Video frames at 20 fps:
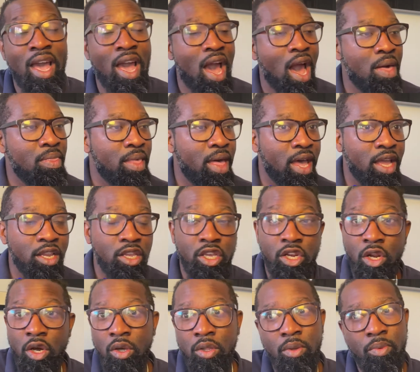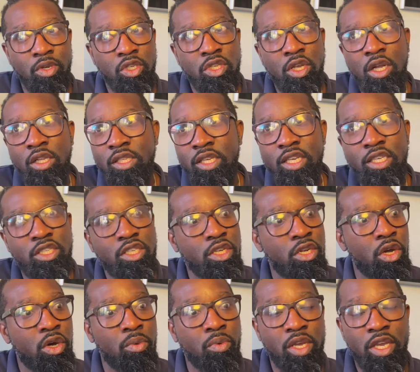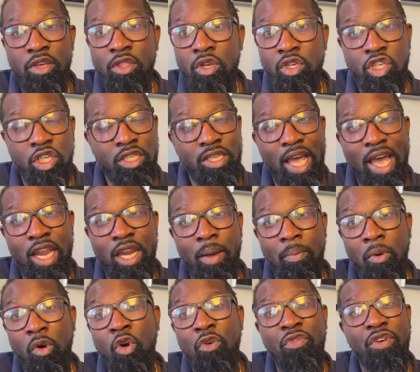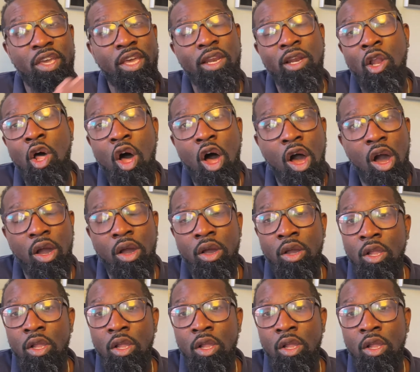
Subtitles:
And then the result is we either just end up hoofing it long